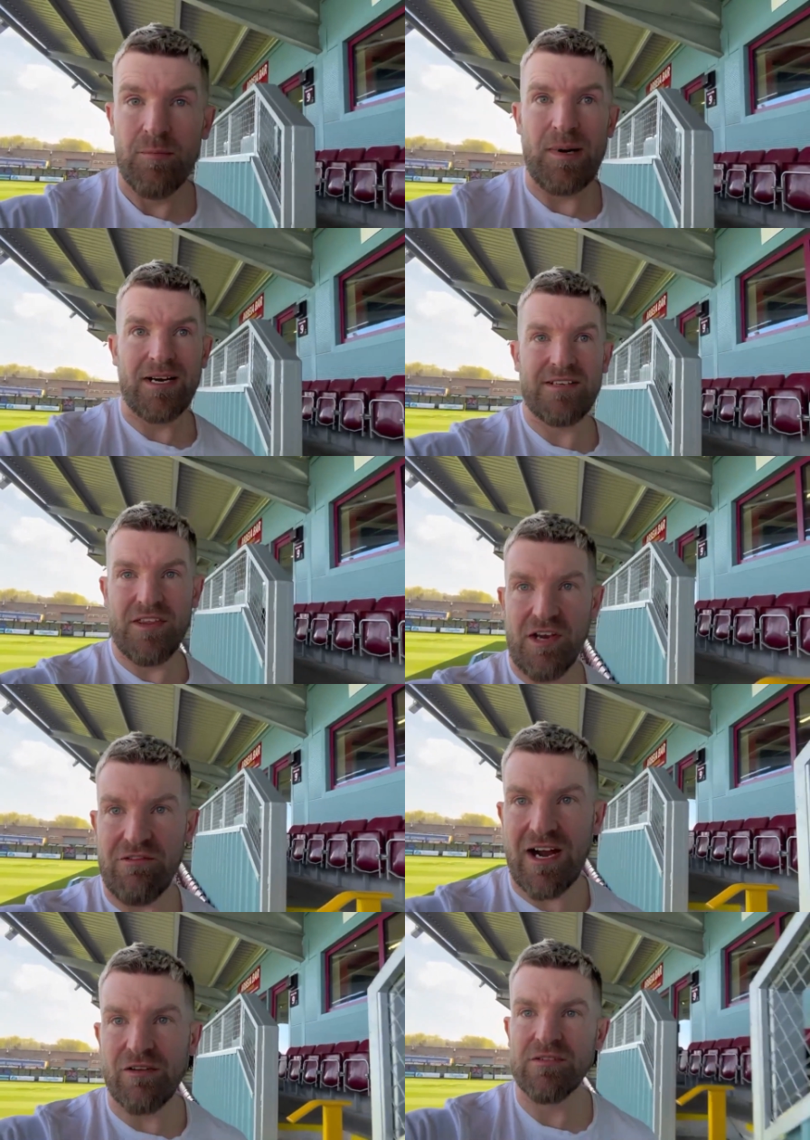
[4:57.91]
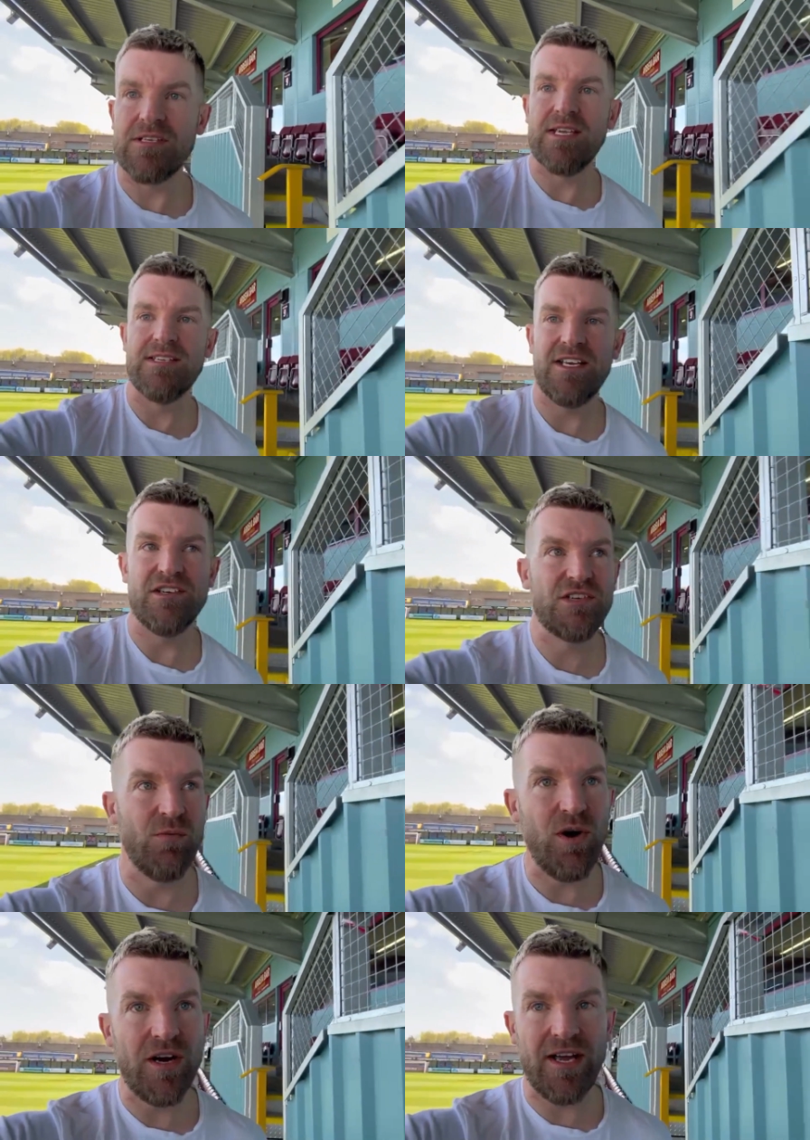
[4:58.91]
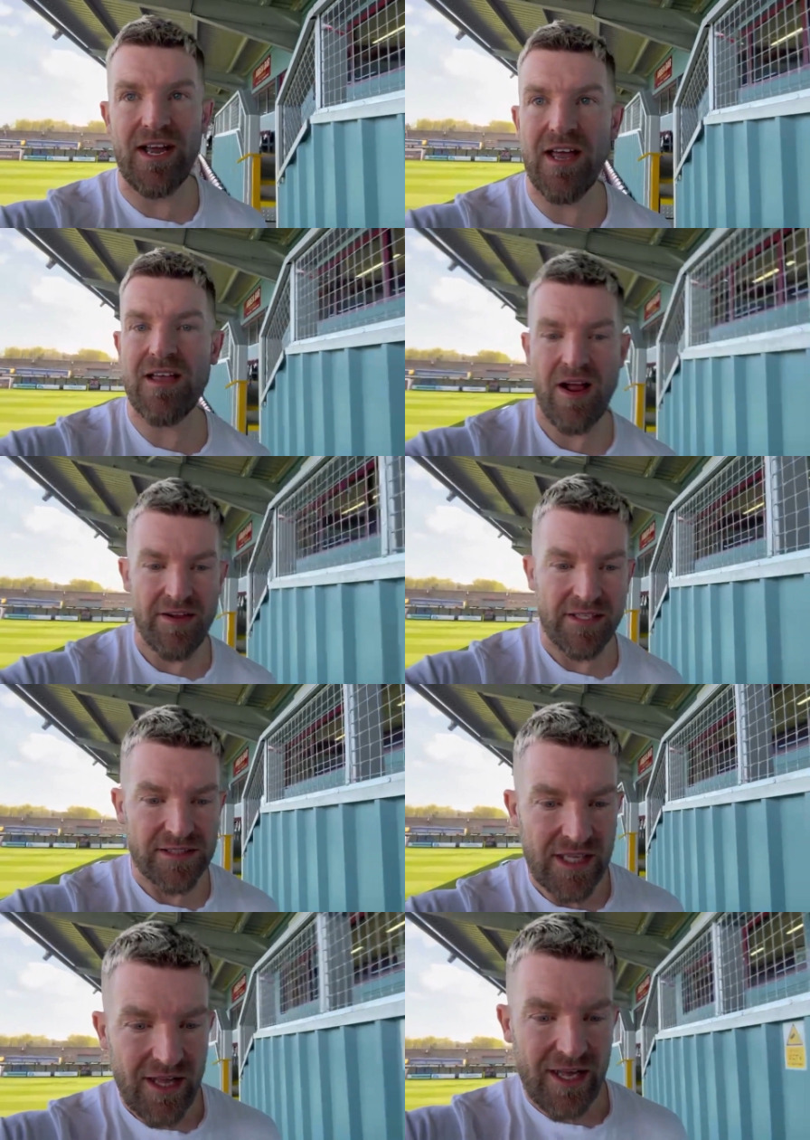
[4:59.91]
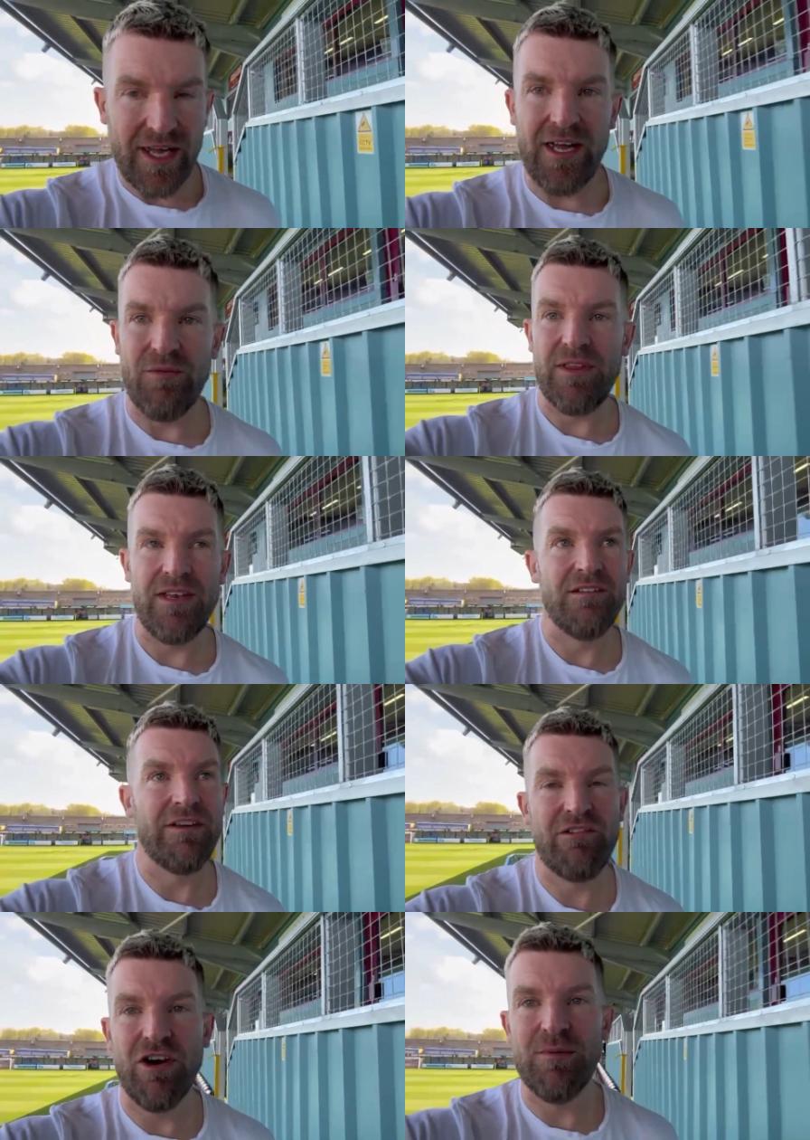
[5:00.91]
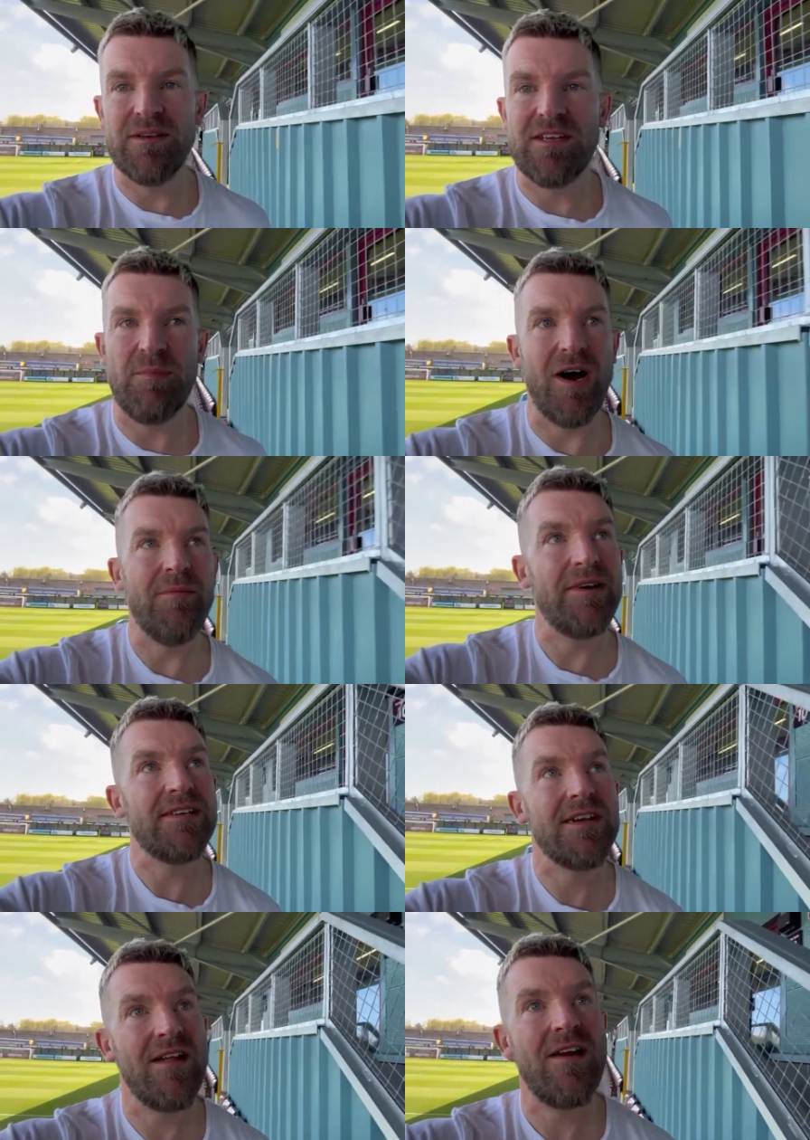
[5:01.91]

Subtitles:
back to the ground since I used to work here within the recruitment department.